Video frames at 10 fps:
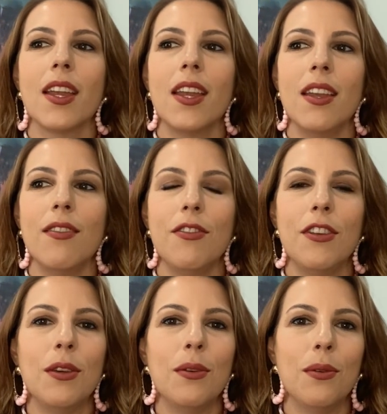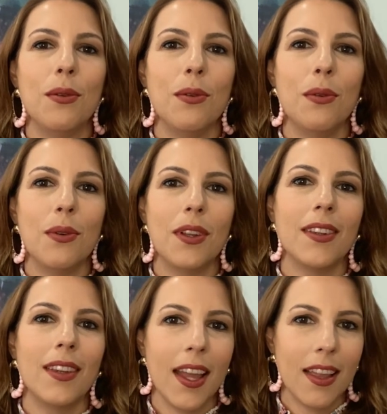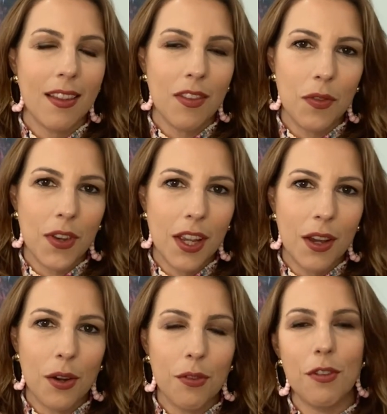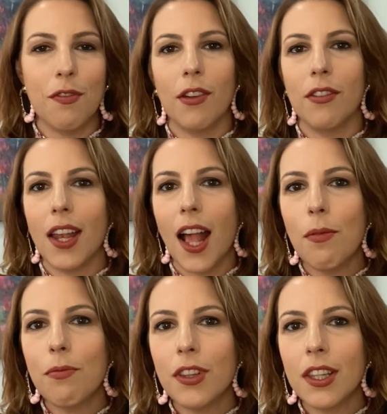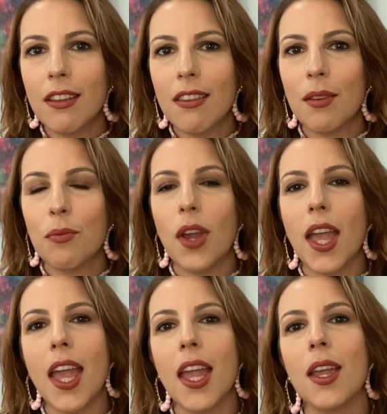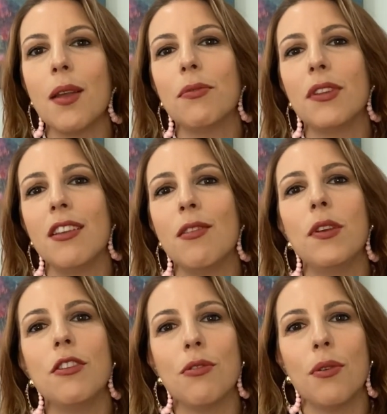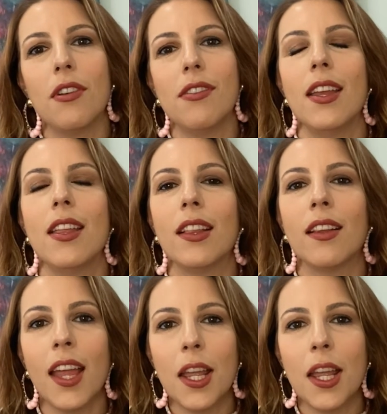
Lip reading: If you like this video, if you found it helpful in some way, please be sure to hit the